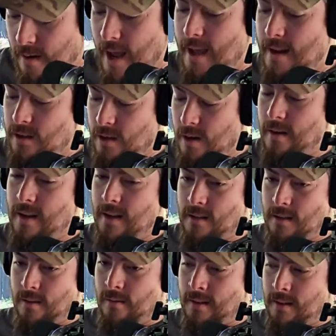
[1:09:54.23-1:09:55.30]
not turn
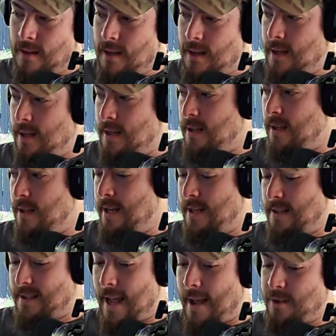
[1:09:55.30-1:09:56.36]
into an
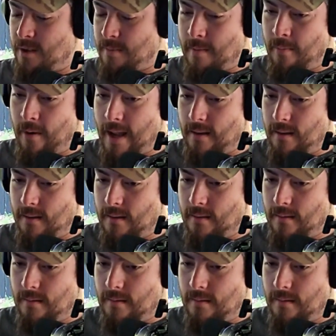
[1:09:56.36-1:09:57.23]
establishment brand.